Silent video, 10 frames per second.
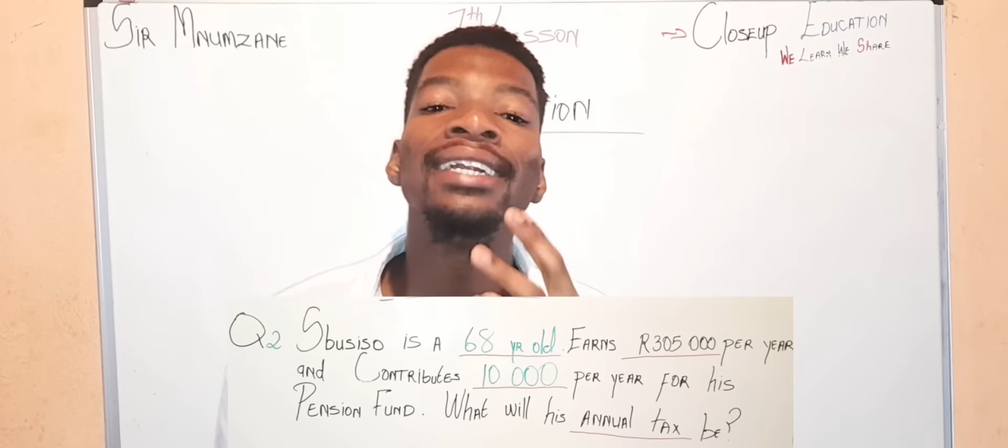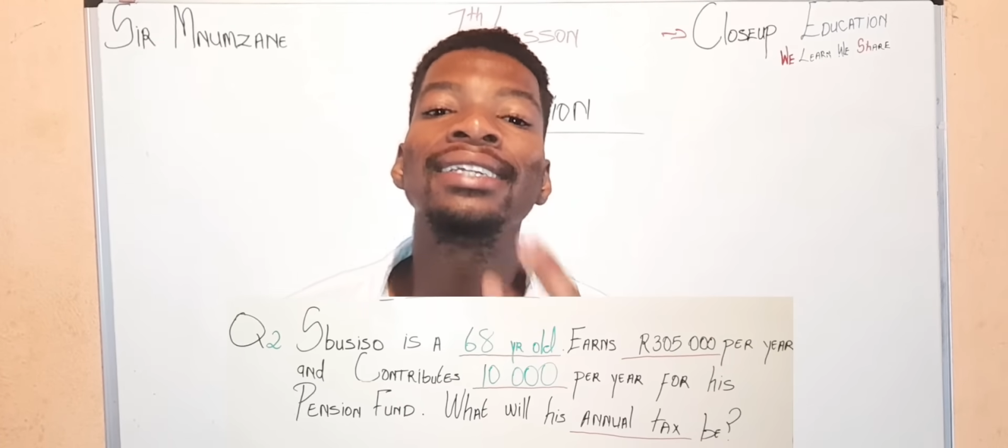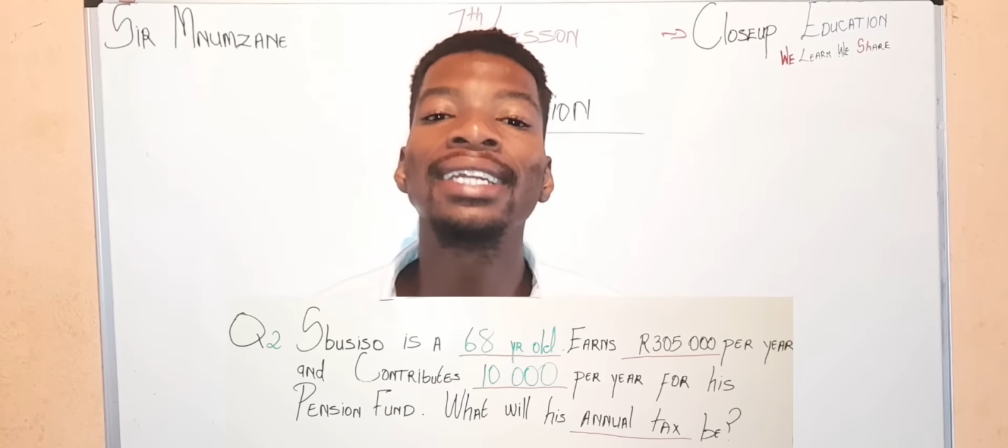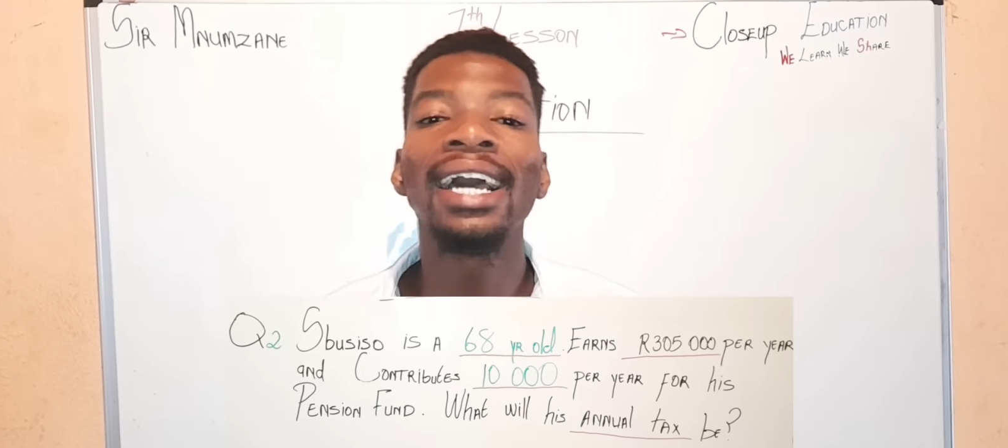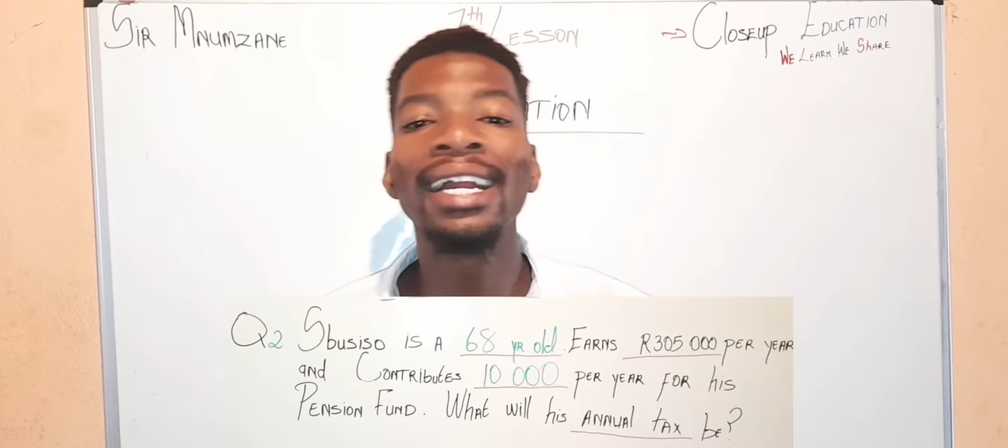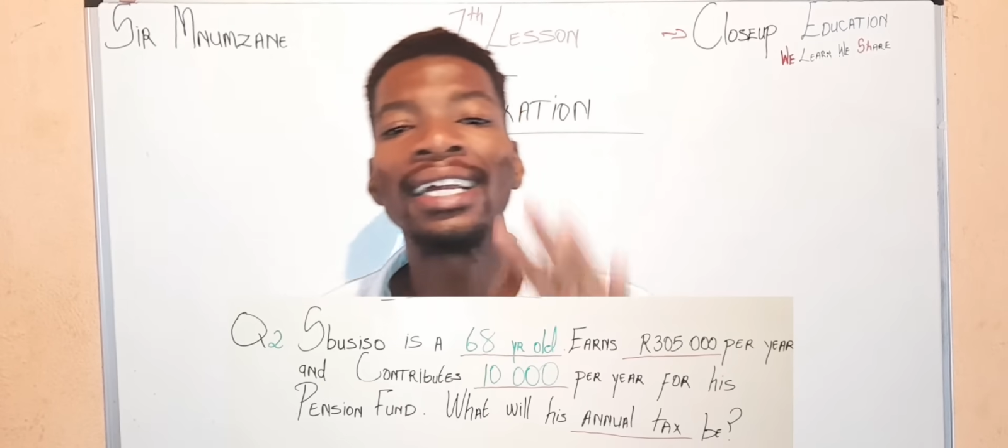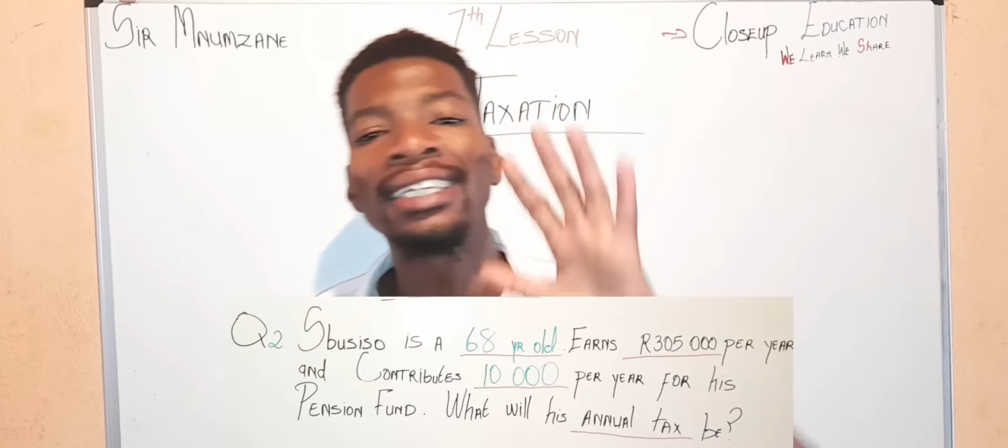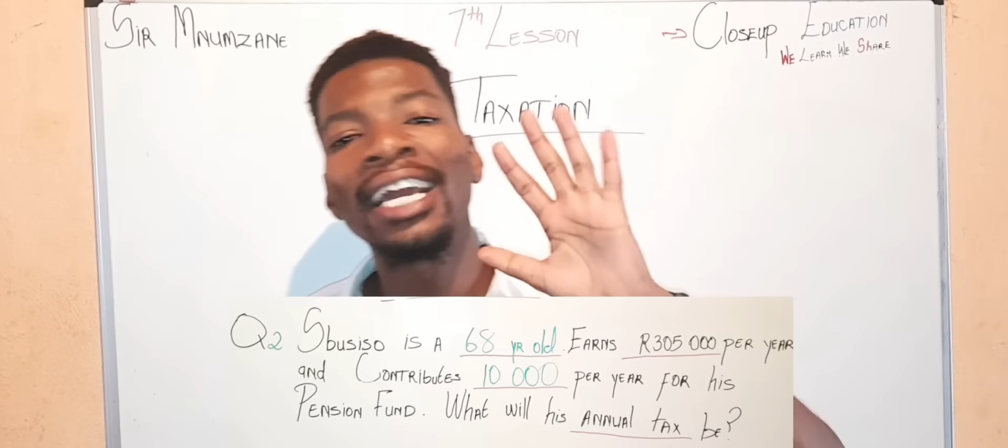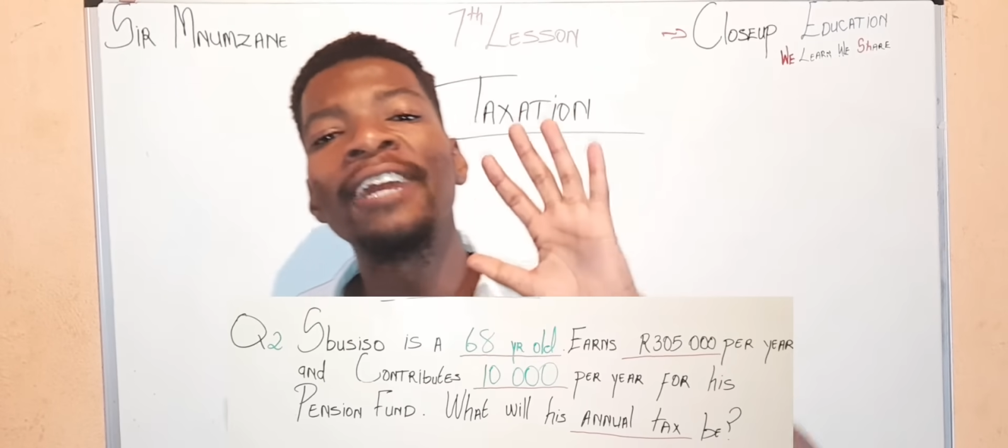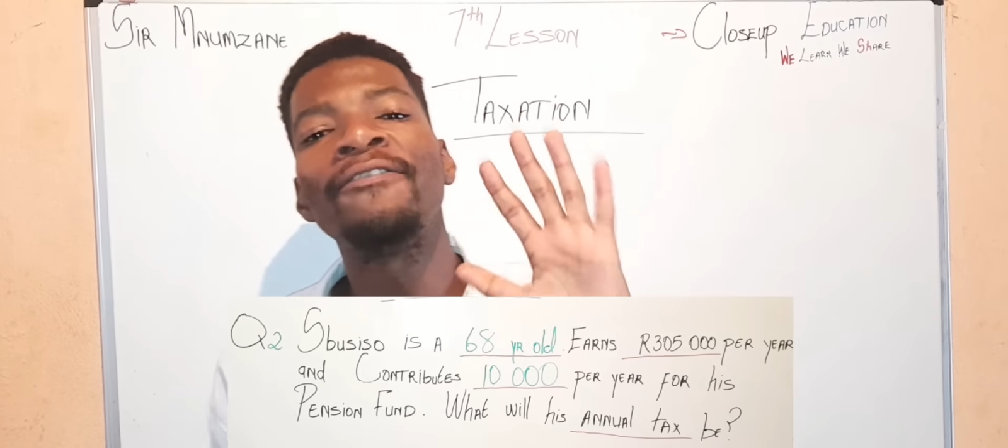three
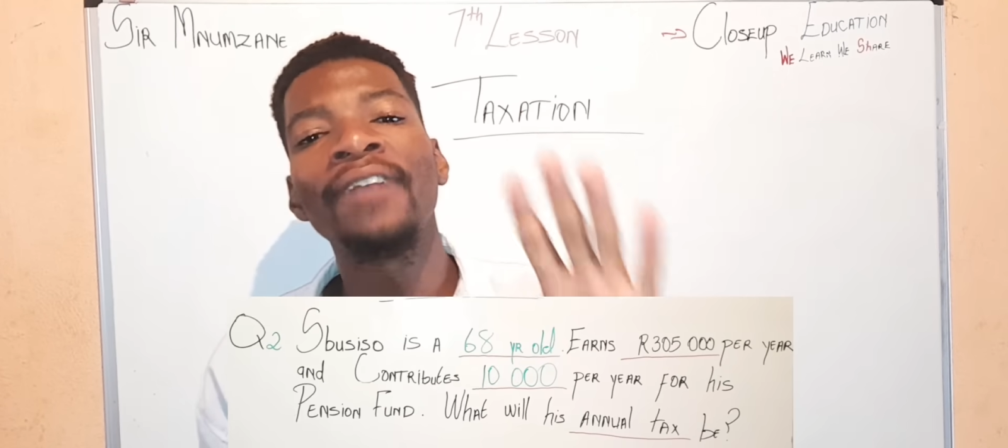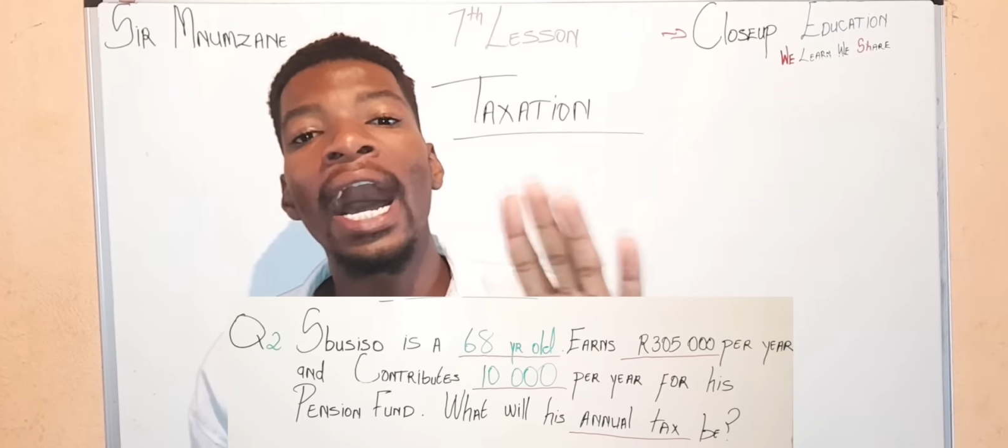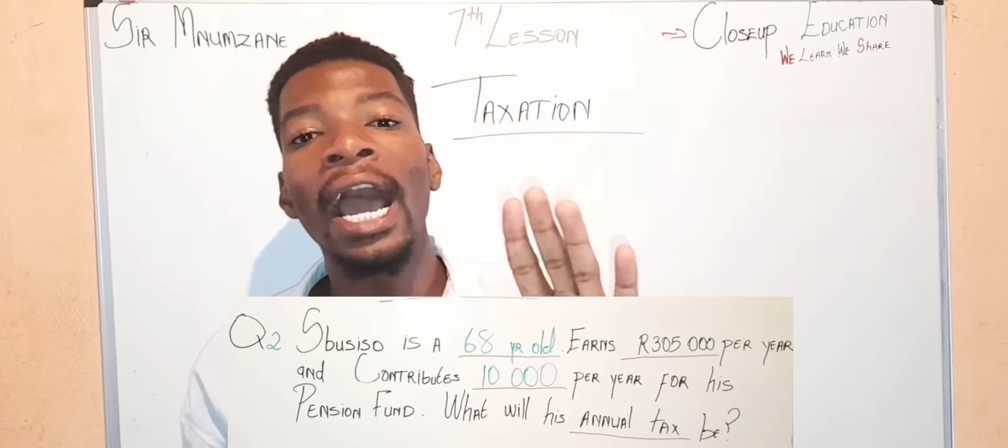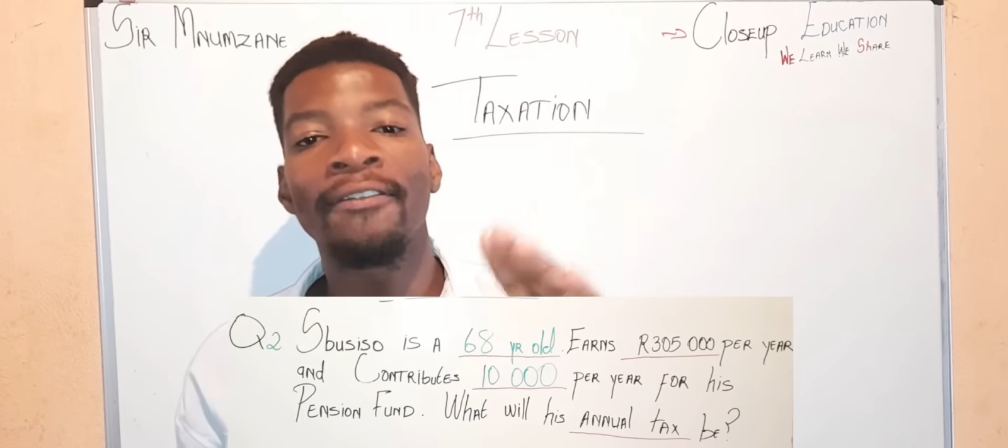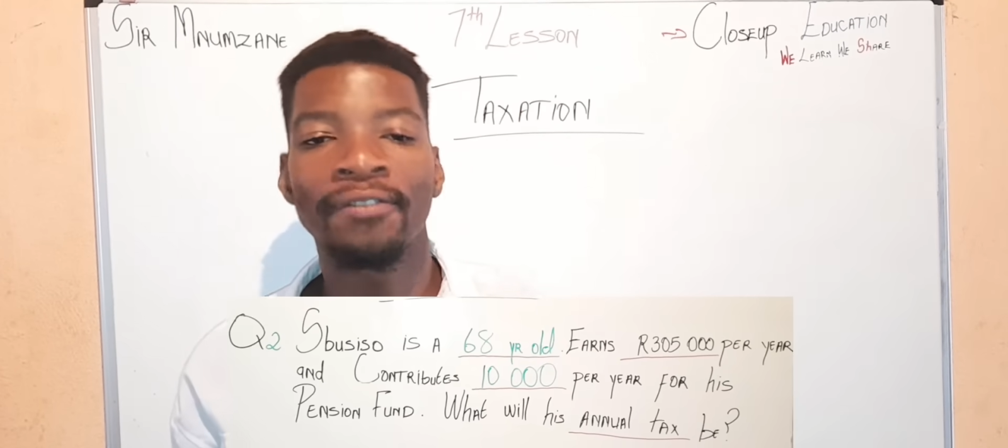hundred five